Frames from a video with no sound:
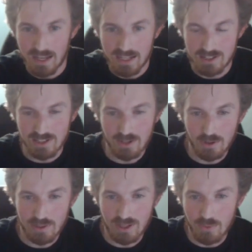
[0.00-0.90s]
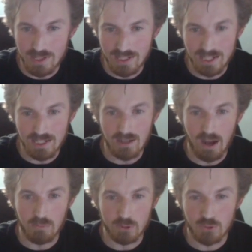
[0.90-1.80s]
Considering that we need
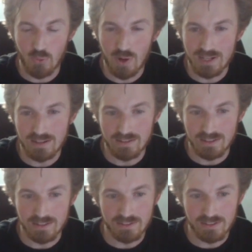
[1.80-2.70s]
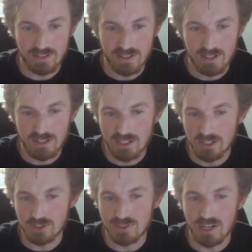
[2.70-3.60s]
almost 20 of these,
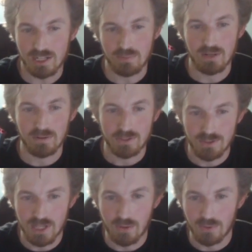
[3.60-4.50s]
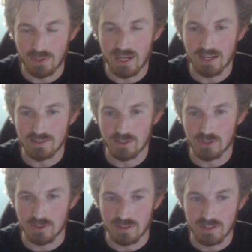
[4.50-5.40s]
you're just not going to be able to do that with a gas
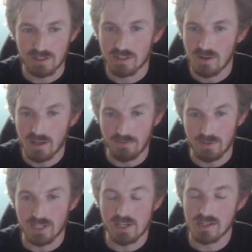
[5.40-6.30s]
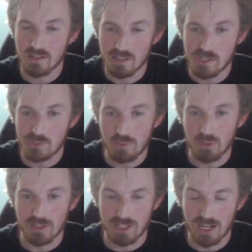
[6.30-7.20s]
engine. If you did, you'd just be
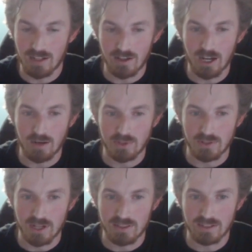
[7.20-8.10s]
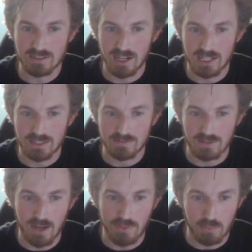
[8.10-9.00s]
building a helicopter, and that's kind of
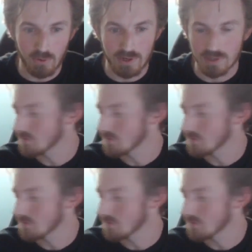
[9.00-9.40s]
not the point.